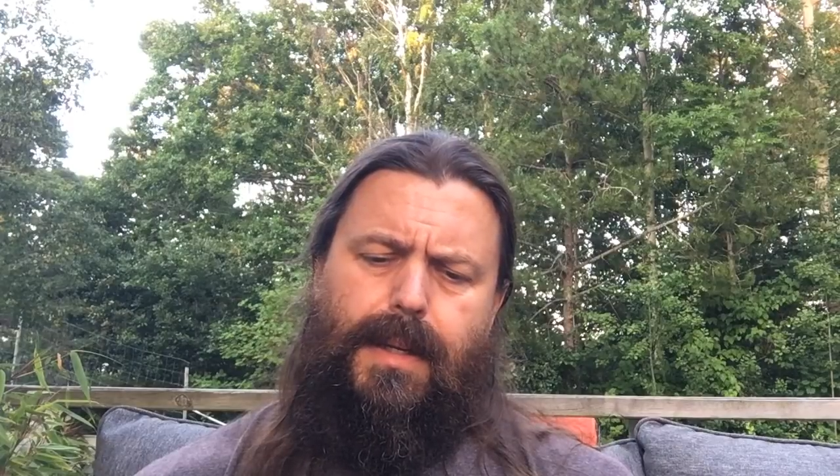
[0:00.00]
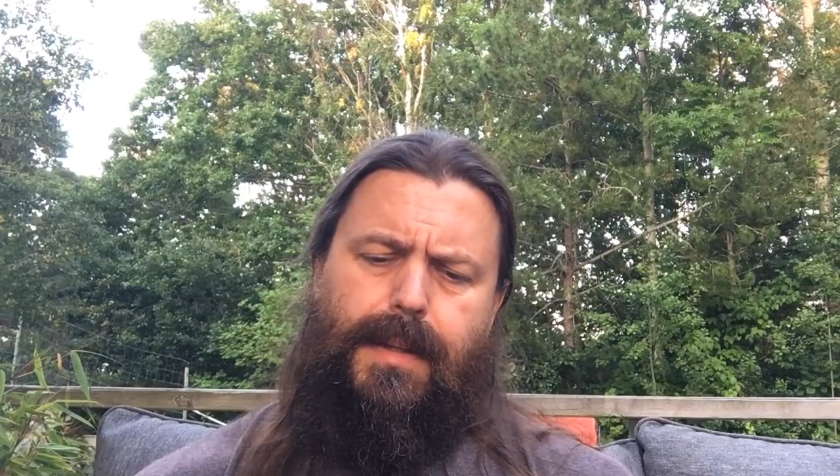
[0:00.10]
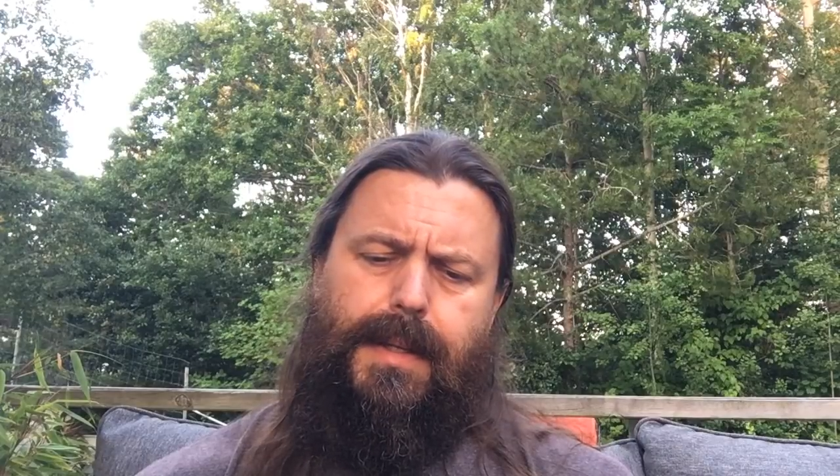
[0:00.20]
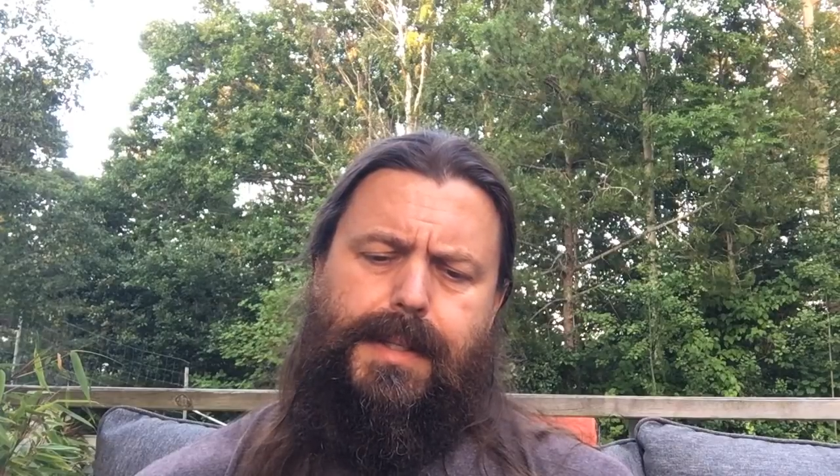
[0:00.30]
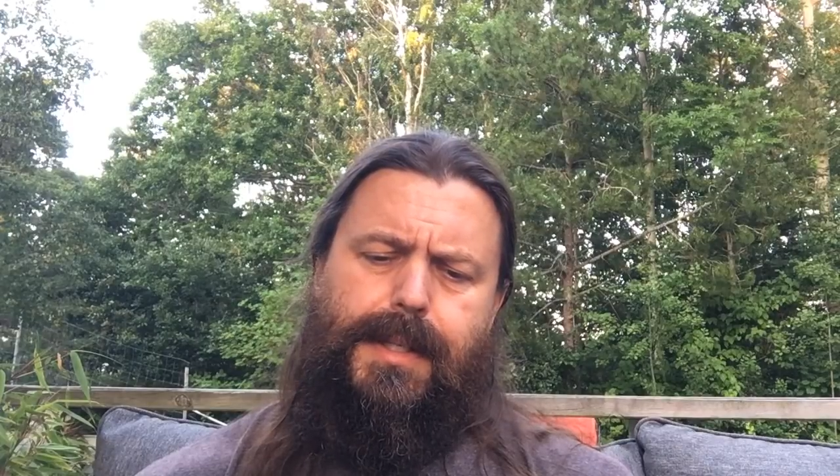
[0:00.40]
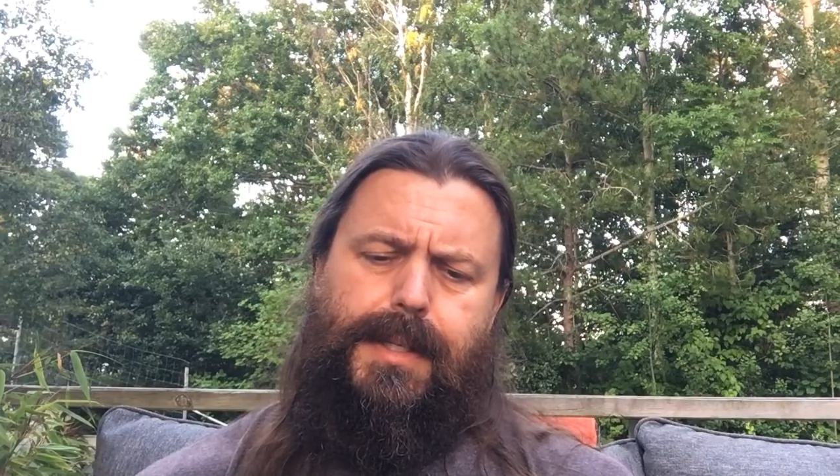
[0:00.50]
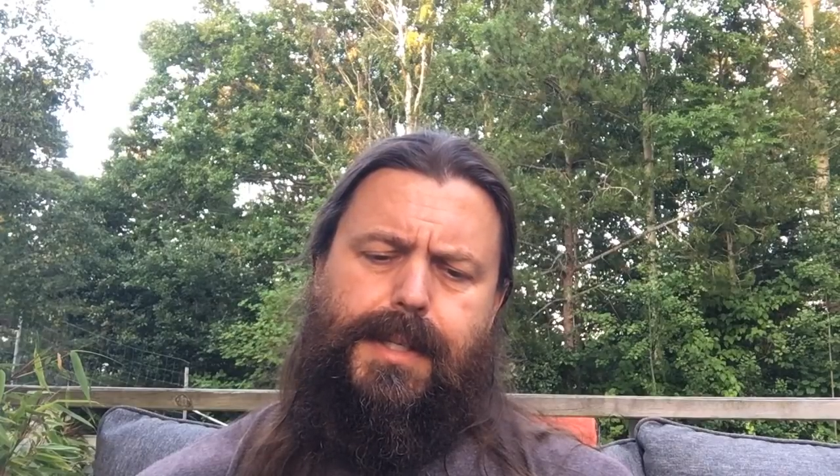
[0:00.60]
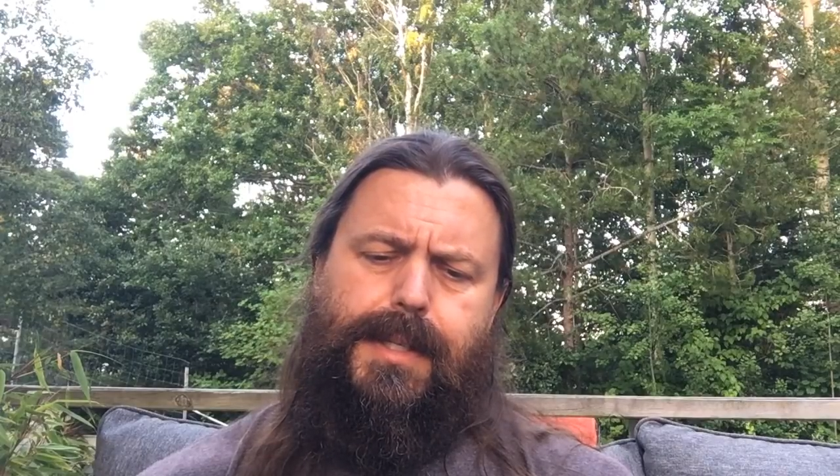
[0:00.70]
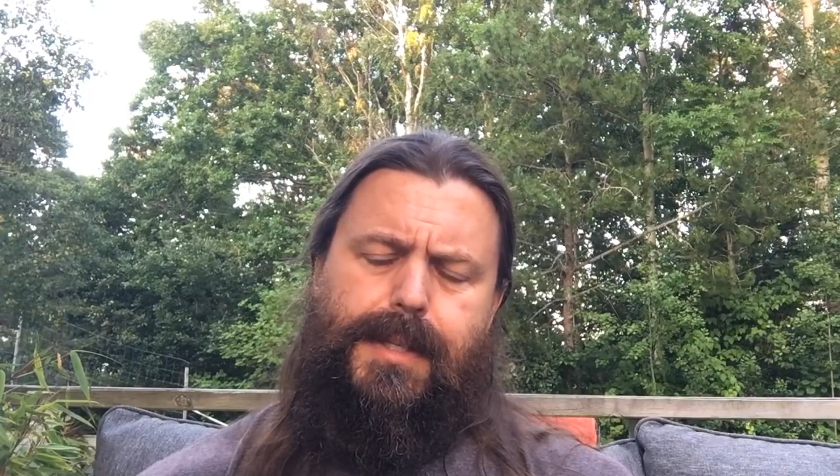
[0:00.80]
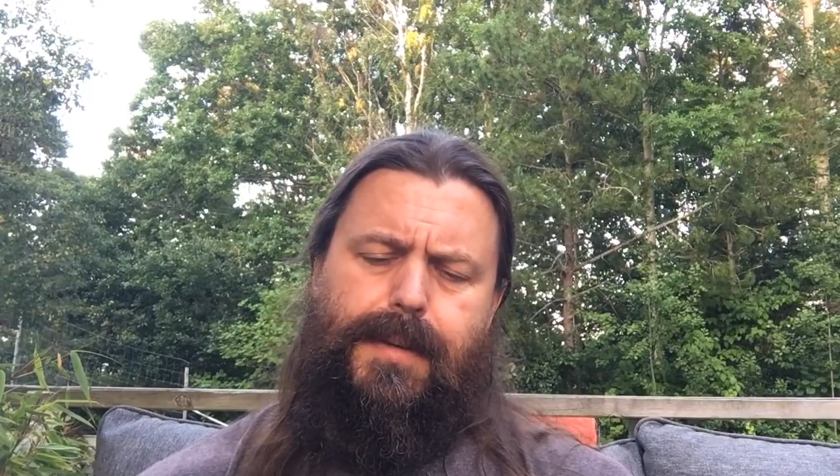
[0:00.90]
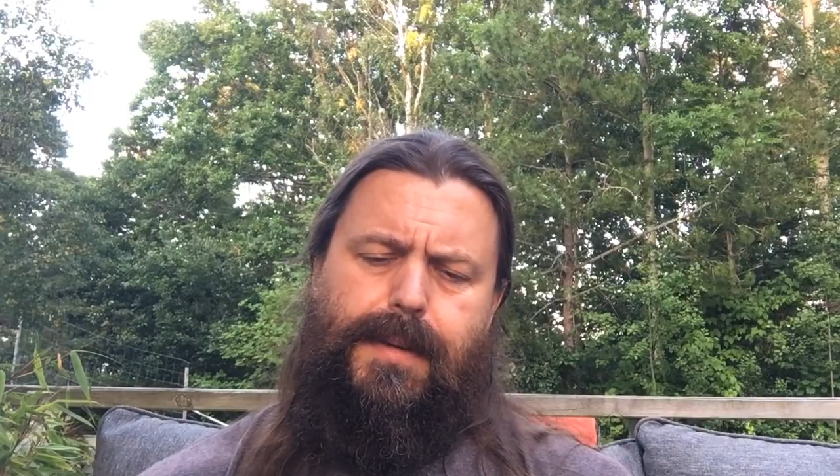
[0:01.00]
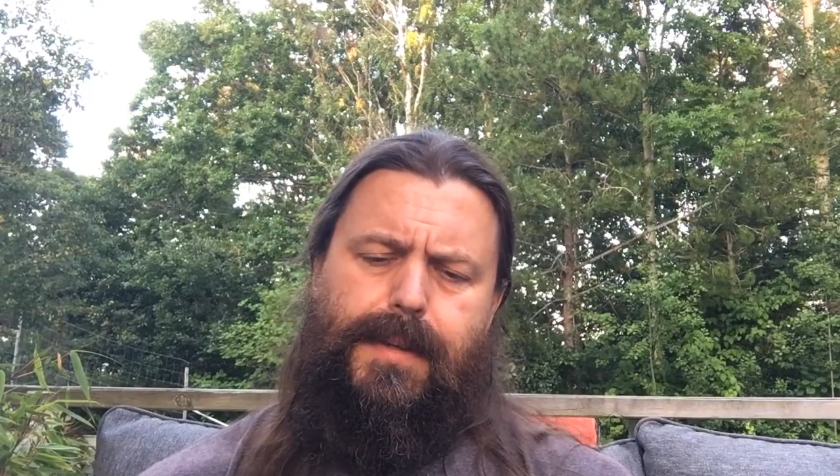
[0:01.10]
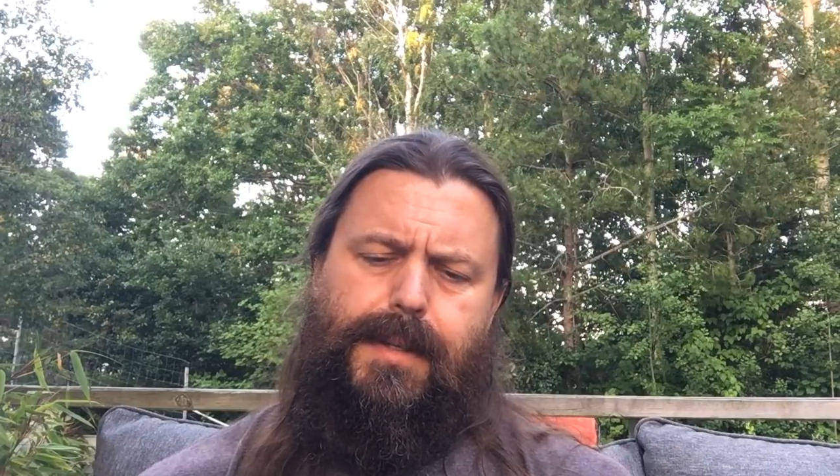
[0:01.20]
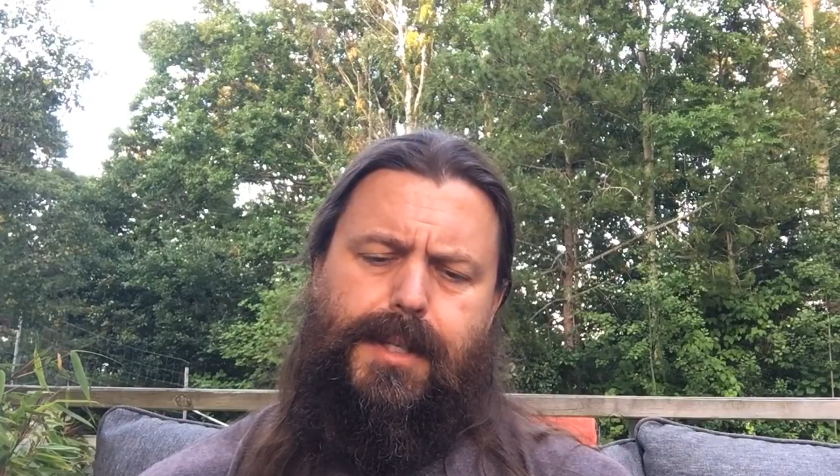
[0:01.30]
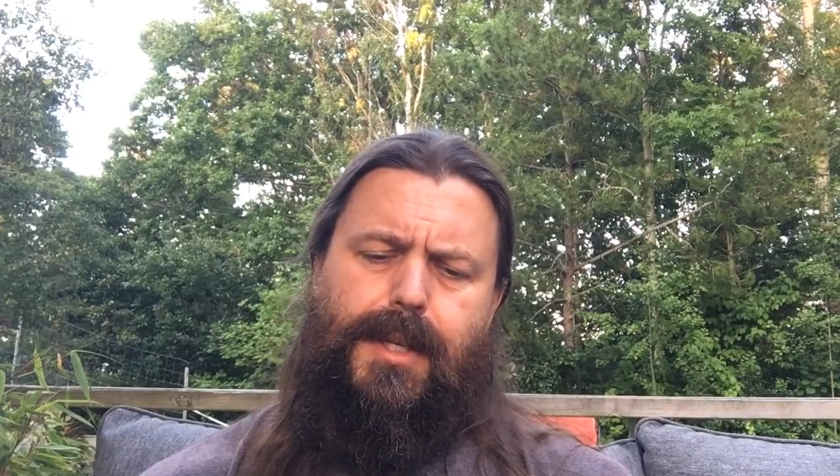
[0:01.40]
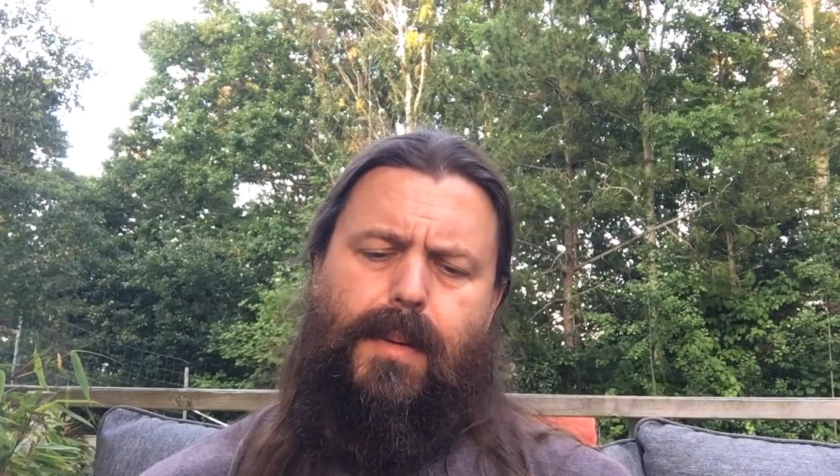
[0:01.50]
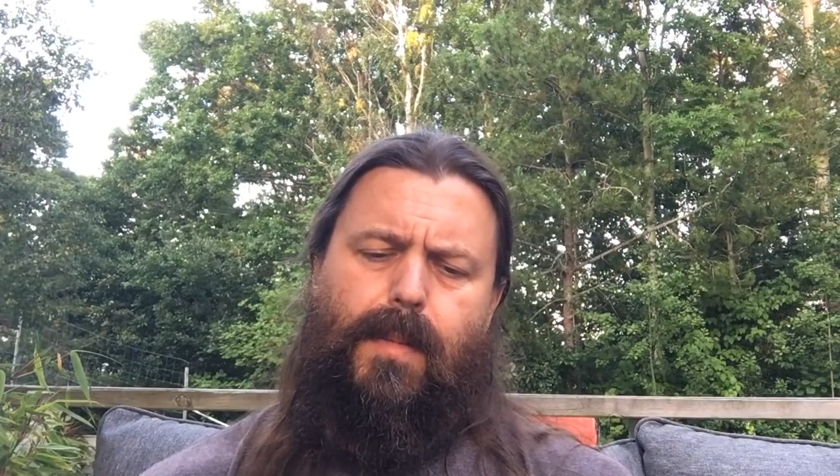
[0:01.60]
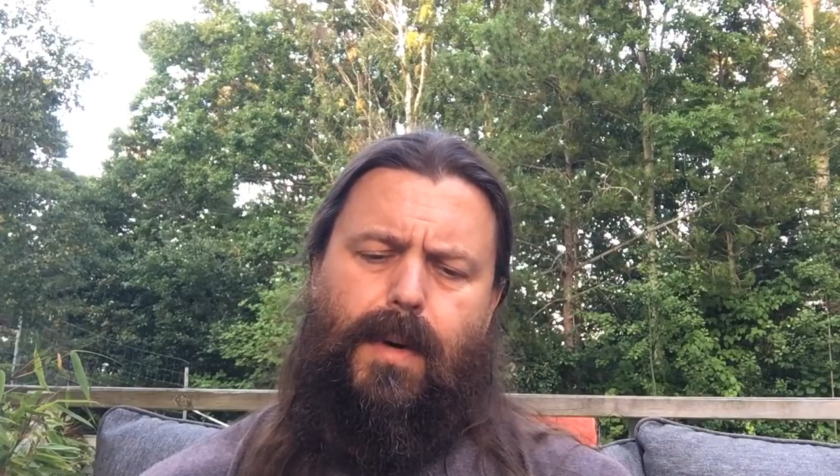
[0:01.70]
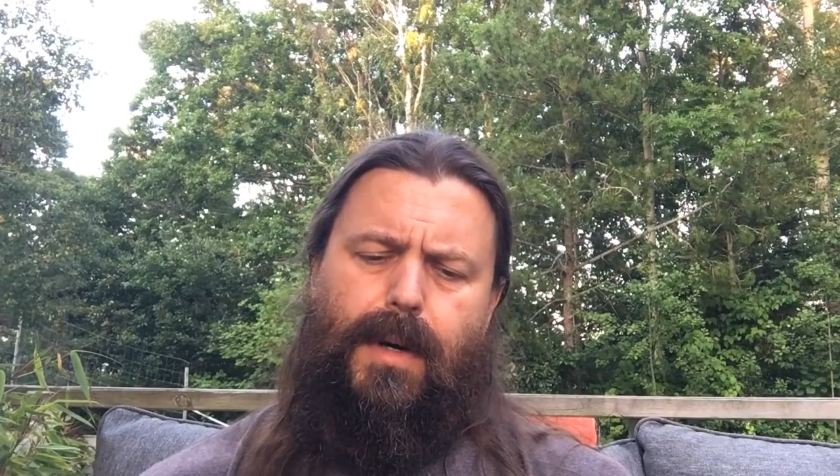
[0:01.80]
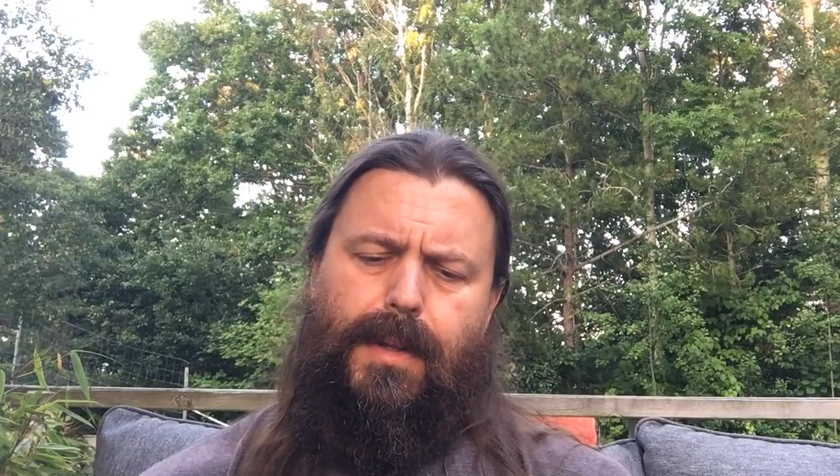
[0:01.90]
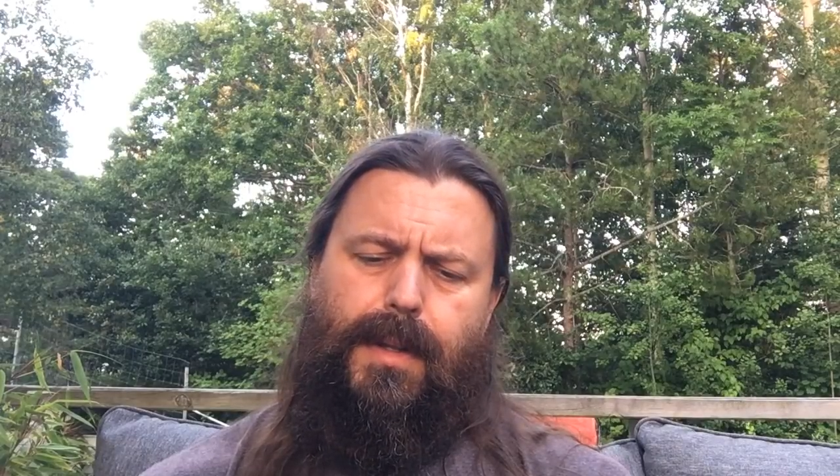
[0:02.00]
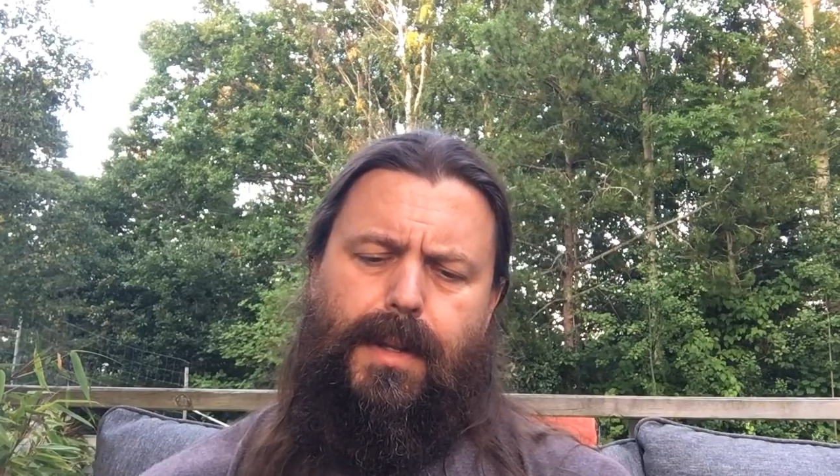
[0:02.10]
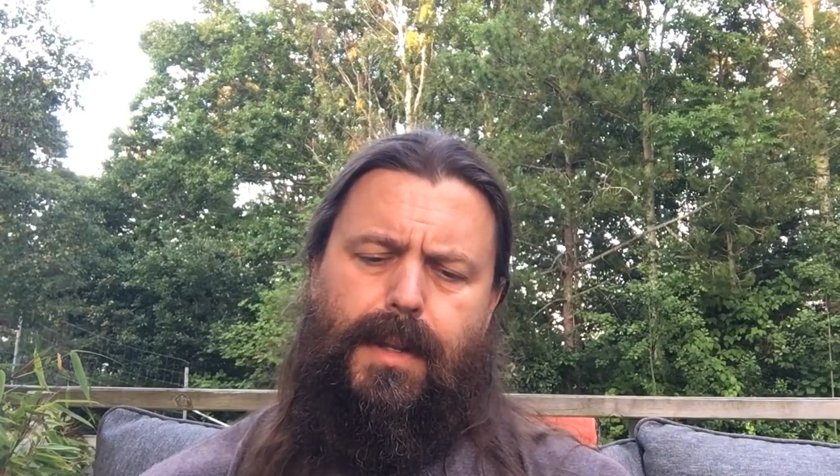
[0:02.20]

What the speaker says: this is someone.